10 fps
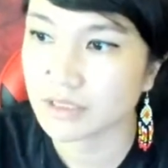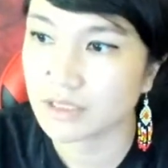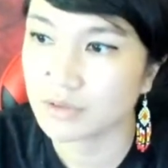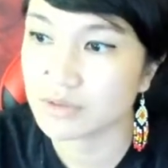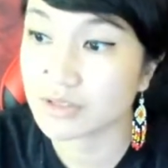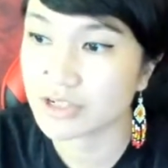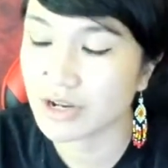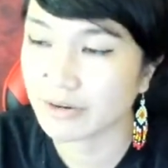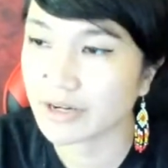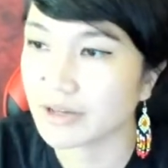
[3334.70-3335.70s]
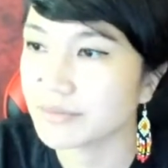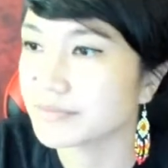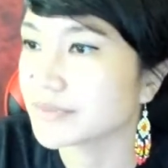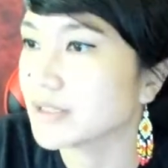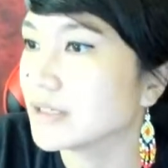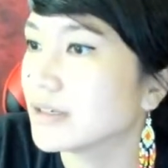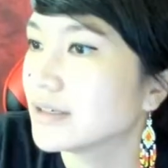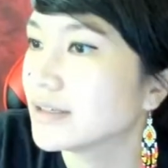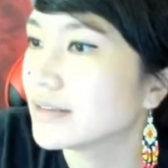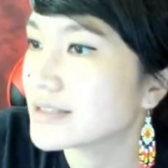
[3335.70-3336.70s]
who's in the chat right now.
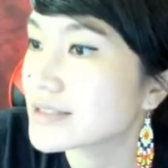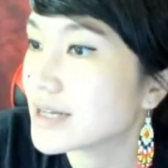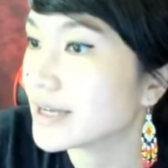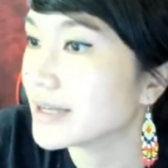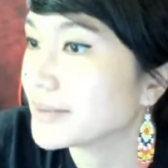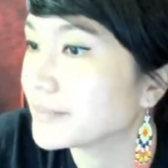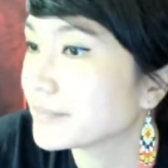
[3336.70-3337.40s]
That's tight.